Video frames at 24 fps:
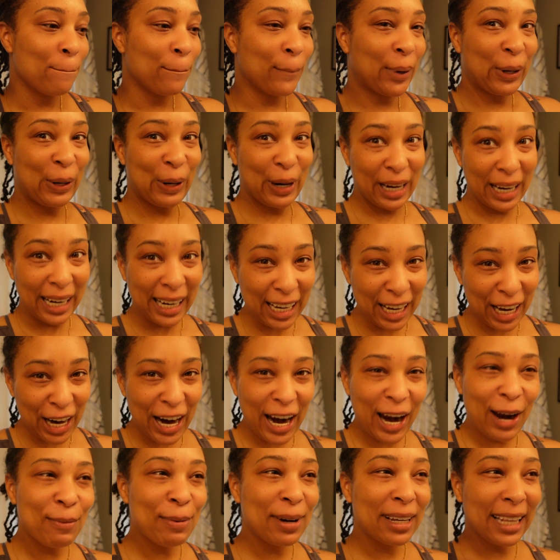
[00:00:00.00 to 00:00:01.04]
prettier
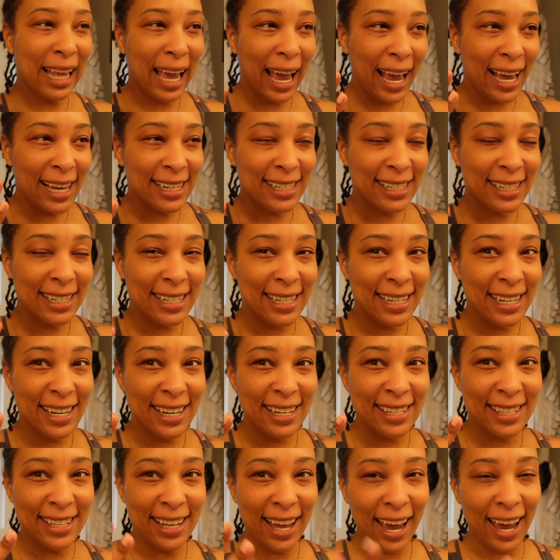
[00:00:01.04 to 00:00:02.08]
with lashes.